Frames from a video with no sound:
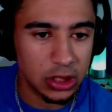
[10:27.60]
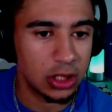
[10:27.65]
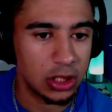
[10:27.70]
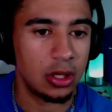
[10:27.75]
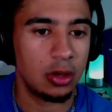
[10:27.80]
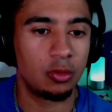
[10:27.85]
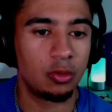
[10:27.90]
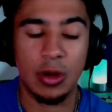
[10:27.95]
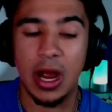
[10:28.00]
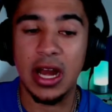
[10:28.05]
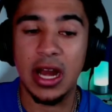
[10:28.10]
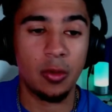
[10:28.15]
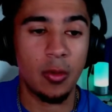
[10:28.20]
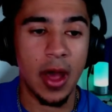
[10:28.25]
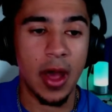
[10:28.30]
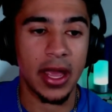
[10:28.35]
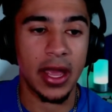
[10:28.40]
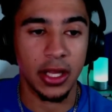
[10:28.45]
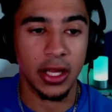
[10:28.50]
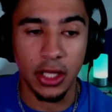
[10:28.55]
right
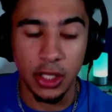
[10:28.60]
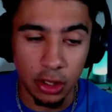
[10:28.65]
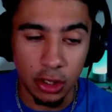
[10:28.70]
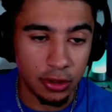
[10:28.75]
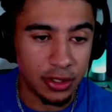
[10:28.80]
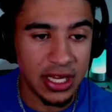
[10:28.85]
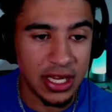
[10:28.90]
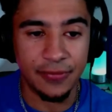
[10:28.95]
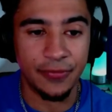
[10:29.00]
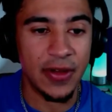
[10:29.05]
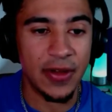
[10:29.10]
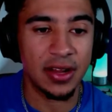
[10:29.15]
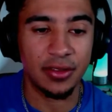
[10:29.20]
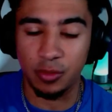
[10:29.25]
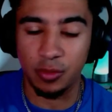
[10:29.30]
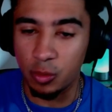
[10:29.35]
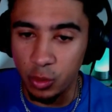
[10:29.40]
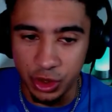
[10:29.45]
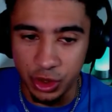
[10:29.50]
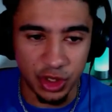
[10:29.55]
away. Your defense,
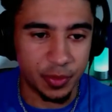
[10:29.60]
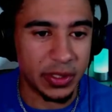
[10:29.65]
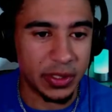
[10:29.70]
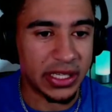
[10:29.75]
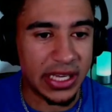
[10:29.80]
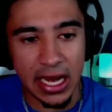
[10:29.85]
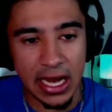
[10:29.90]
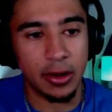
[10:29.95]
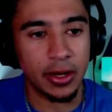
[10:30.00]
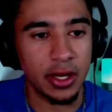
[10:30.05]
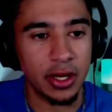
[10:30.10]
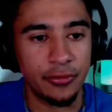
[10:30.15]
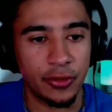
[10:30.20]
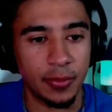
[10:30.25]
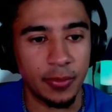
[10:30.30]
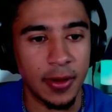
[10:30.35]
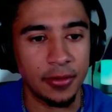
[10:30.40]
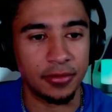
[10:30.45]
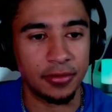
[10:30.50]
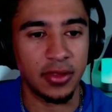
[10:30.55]
which has been carrying you for
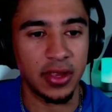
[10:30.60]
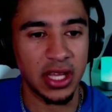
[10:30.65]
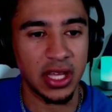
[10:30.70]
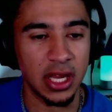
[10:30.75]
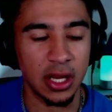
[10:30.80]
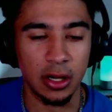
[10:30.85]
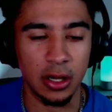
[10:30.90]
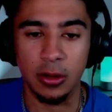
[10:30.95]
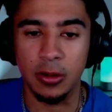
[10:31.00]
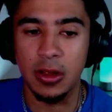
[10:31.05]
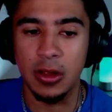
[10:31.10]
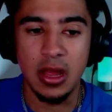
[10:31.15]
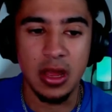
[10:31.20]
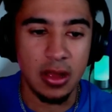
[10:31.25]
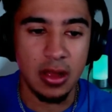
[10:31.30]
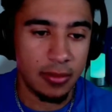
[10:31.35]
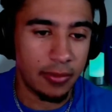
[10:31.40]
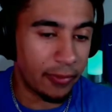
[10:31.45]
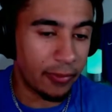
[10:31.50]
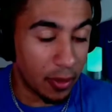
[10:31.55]
most of the year,
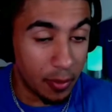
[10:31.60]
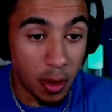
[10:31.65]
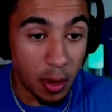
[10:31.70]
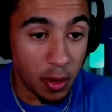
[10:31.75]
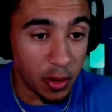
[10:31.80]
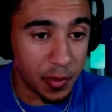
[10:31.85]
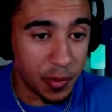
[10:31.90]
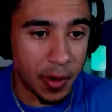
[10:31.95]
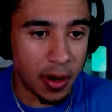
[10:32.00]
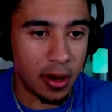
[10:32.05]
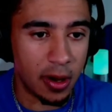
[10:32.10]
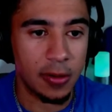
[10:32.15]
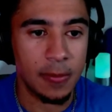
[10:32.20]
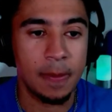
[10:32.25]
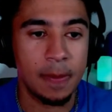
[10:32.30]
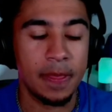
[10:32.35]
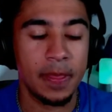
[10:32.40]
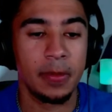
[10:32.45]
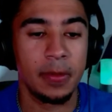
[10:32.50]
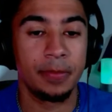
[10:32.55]
for the most part,
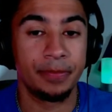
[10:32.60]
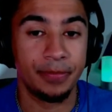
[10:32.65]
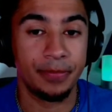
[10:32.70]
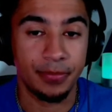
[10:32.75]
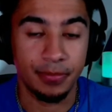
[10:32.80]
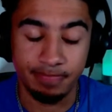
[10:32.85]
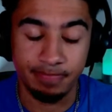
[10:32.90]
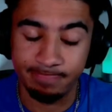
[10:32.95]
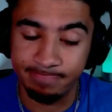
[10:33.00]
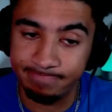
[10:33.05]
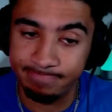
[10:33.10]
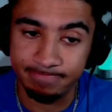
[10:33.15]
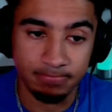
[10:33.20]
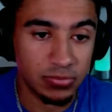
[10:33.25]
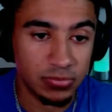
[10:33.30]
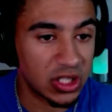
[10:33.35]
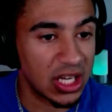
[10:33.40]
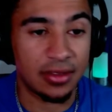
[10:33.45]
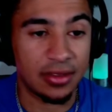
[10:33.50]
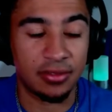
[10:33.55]

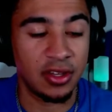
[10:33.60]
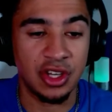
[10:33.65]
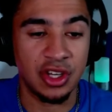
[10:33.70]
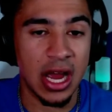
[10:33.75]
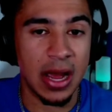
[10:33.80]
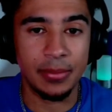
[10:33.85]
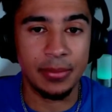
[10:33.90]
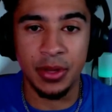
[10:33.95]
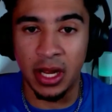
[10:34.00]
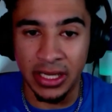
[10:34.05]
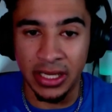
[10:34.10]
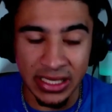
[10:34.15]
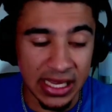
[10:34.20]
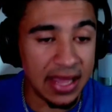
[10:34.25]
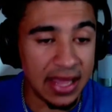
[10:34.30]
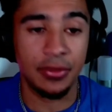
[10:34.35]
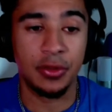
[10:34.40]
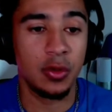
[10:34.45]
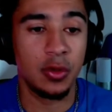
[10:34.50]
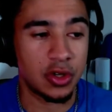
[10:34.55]
gets the job done.
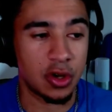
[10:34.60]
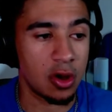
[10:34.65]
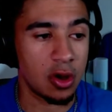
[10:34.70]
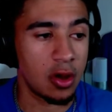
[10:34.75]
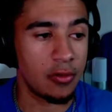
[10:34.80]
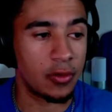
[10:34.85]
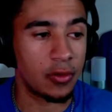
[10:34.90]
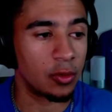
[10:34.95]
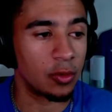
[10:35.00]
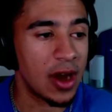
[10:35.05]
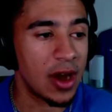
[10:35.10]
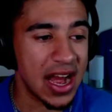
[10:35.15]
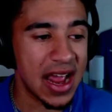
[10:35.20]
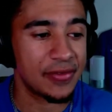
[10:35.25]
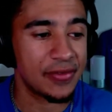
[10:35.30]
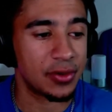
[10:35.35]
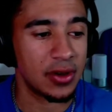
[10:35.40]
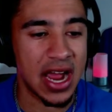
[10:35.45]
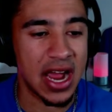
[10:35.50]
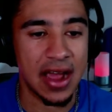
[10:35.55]
Gives you a turnover right
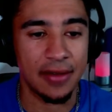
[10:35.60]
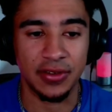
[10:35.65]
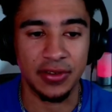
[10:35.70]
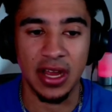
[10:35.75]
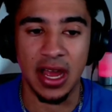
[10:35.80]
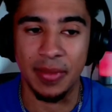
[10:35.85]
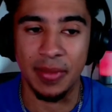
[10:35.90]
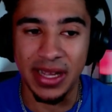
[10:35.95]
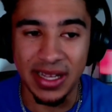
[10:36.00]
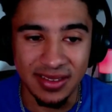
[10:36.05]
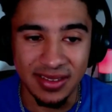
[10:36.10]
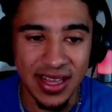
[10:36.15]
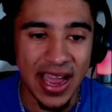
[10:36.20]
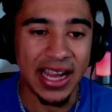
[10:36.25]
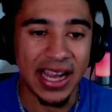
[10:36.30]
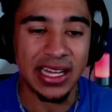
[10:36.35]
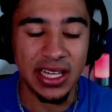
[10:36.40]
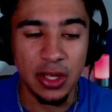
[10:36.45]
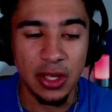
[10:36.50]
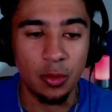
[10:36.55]
after halftime.
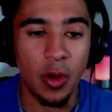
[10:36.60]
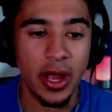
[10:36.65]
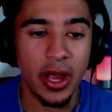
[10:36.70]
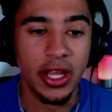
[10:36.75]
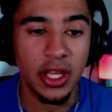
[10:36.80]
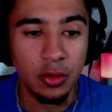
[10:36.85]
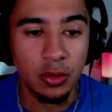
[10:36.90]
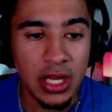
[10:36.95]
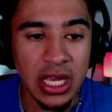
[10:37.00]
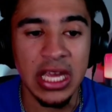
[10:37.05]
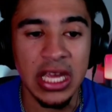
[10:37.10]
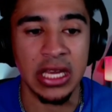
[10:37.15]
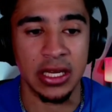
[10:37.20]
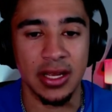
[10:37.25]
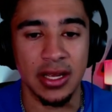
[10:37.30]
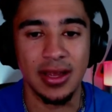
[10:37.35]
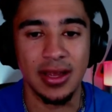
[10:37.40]
Exactly what you need.